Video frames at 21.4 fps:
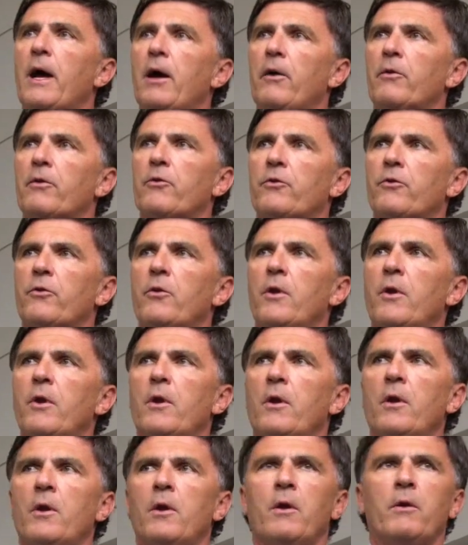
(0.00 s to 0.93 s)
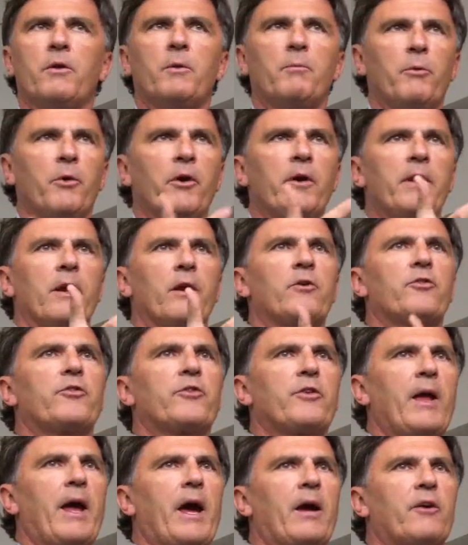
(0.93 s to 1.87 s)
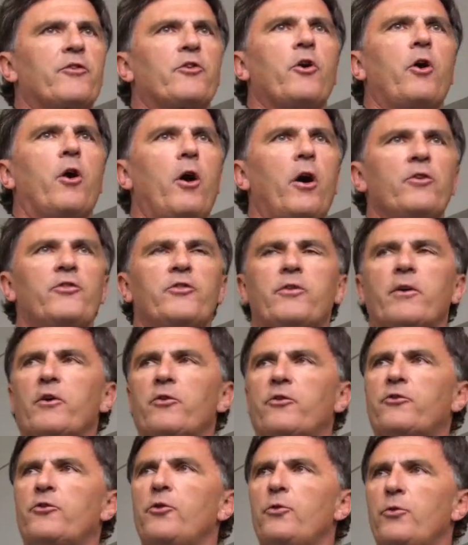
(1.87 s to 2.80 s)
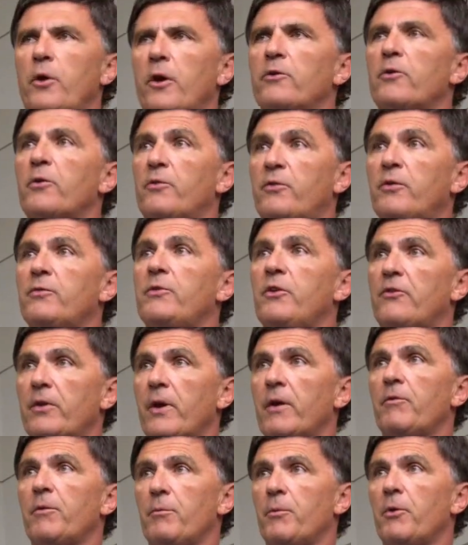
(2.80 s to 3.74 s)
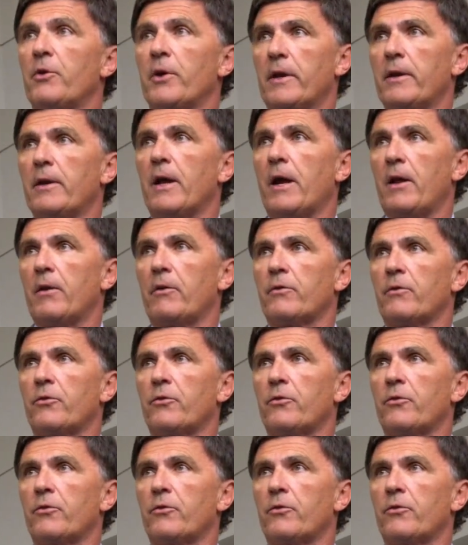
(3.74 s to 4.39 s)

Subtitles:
The millionaire's tax cost us $257 million.